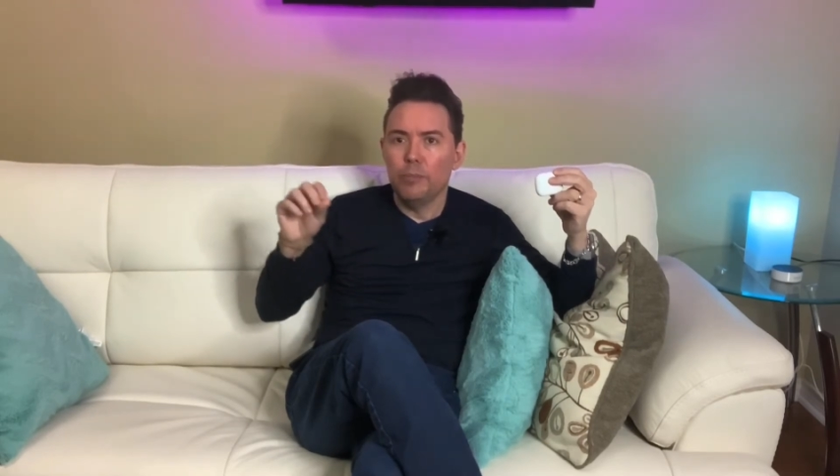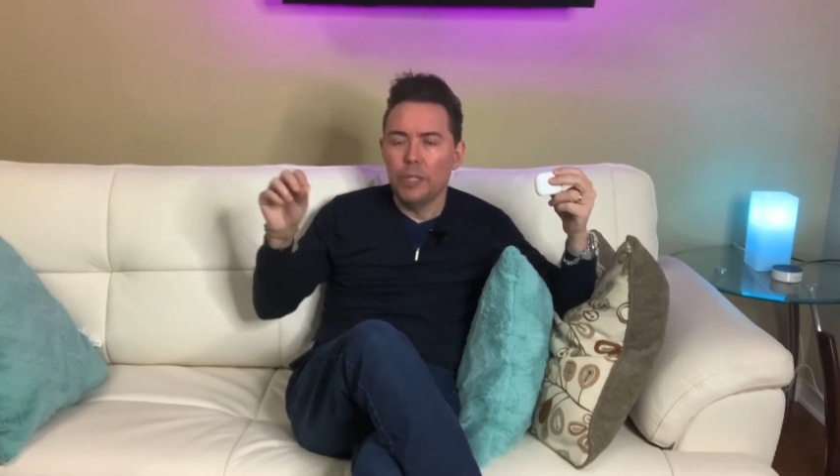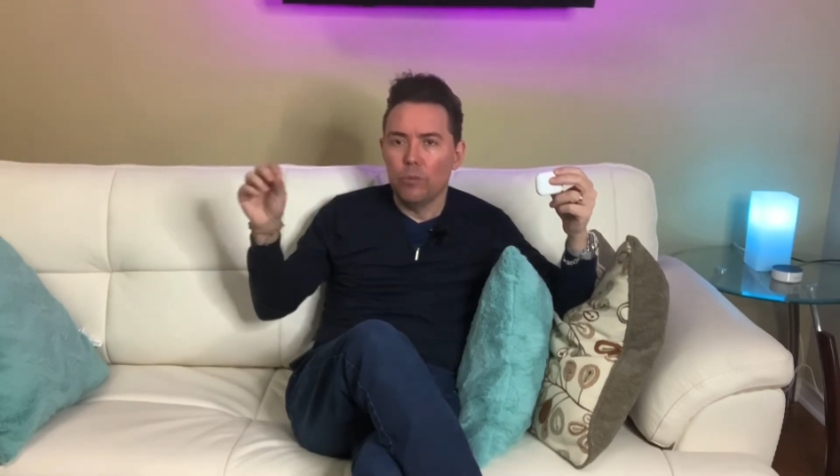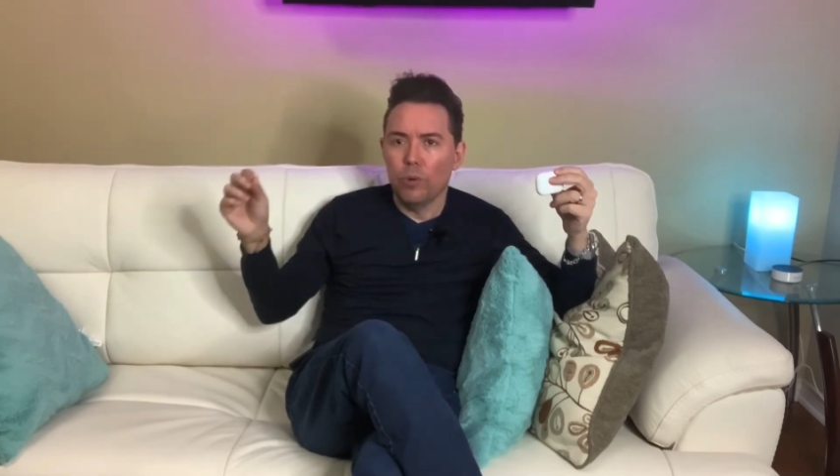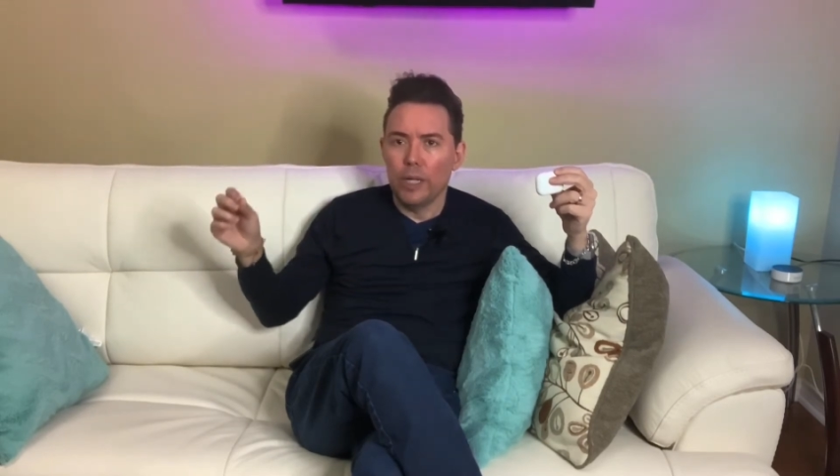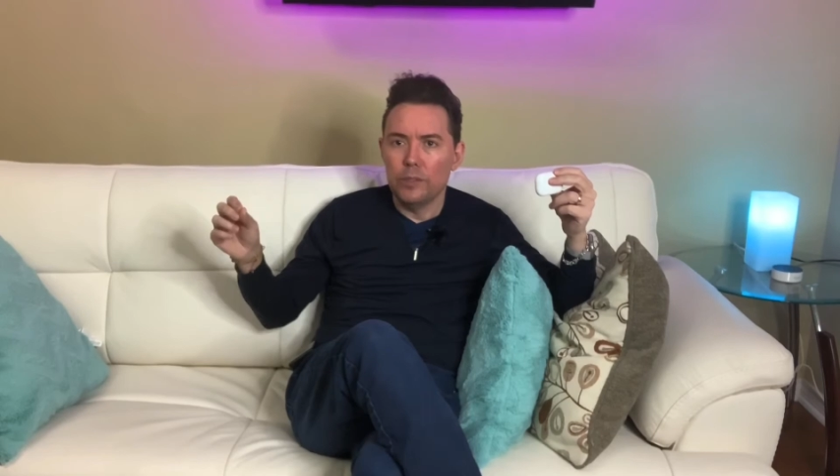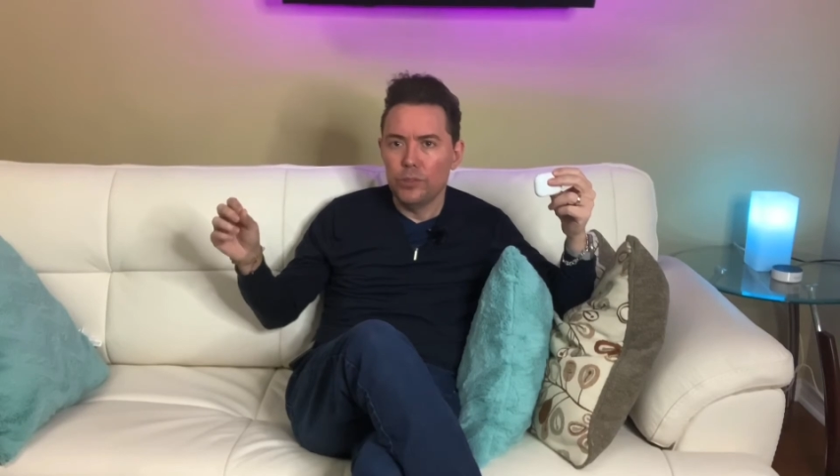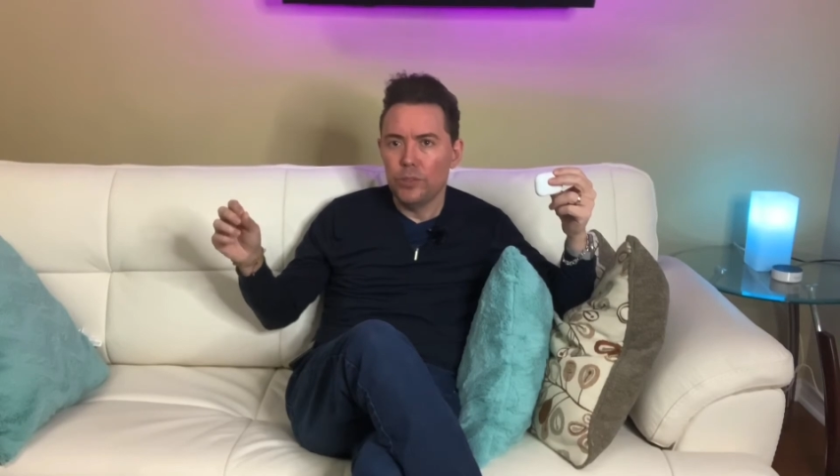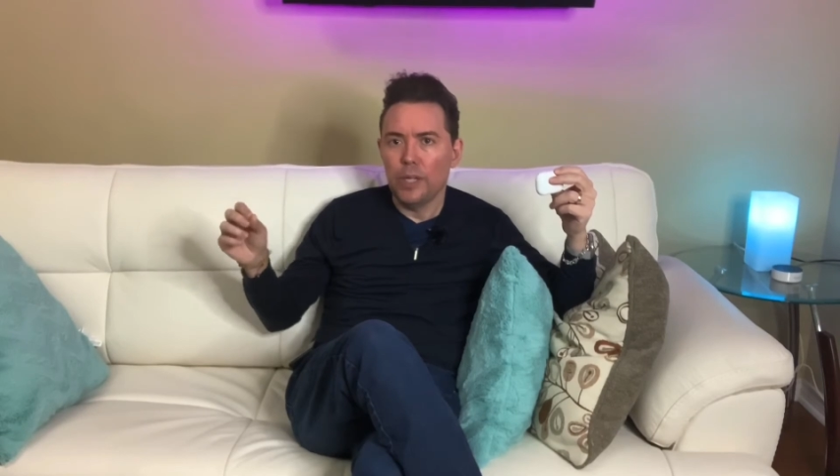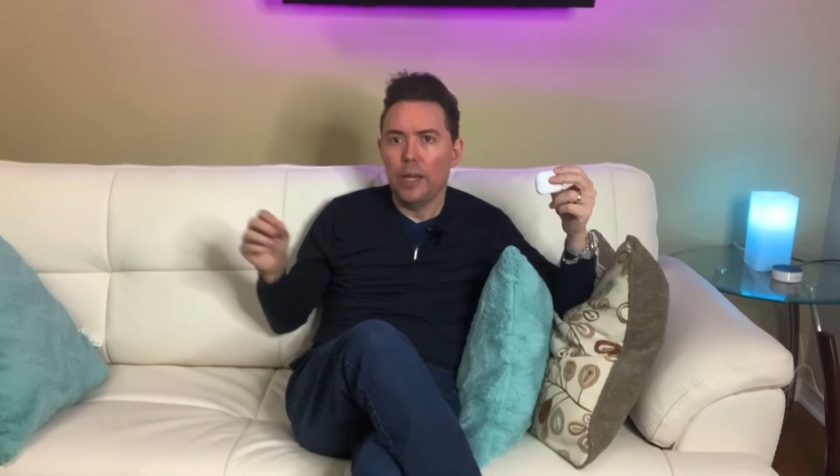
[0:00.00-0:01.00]
mid range
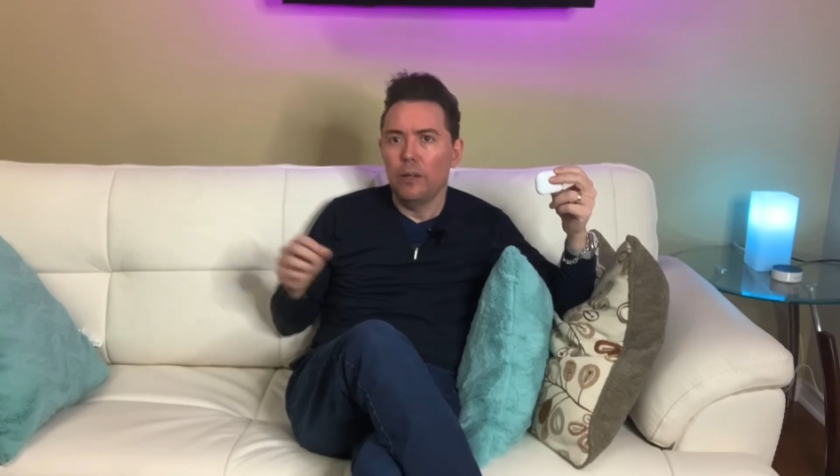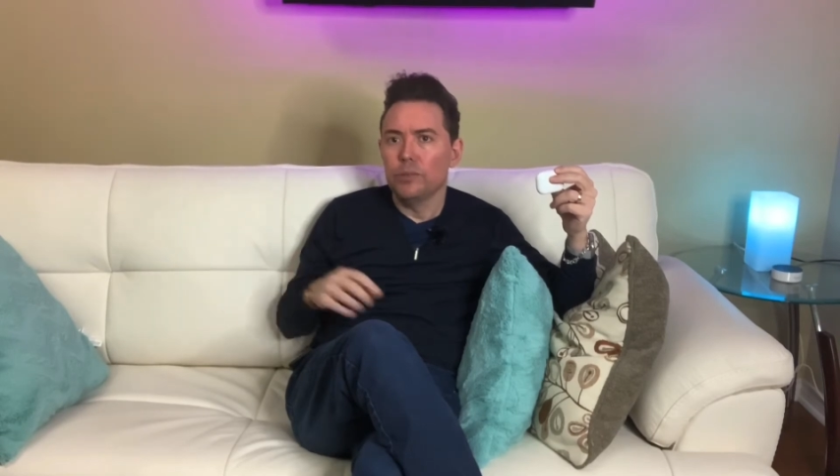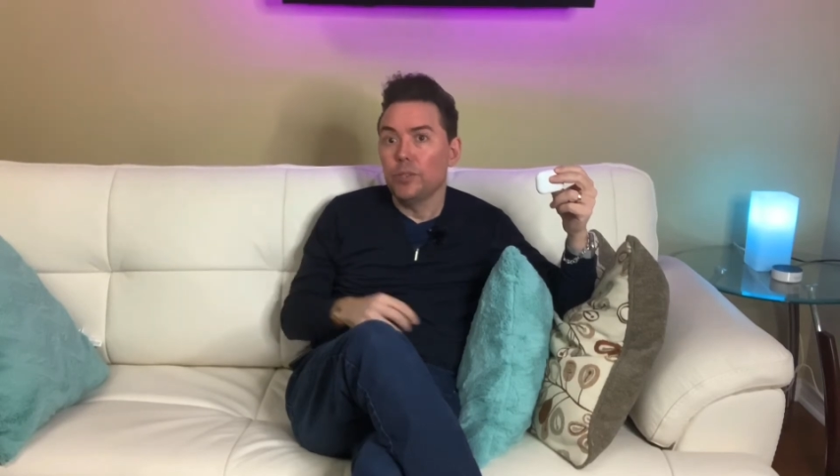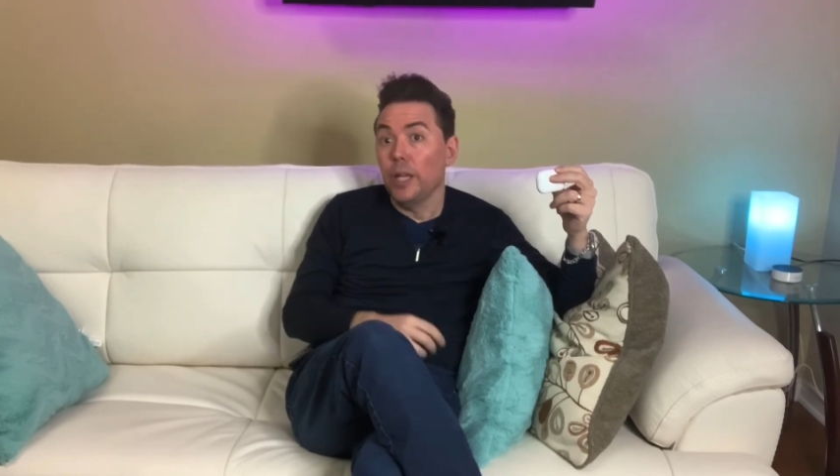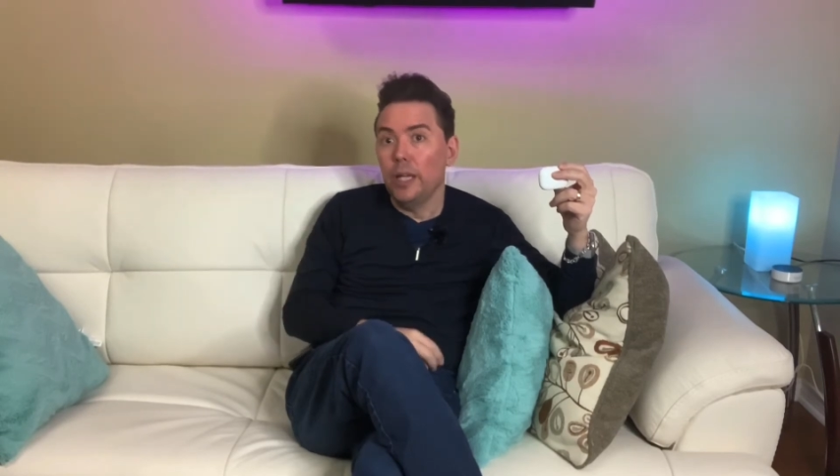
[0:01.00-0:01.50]
sounds,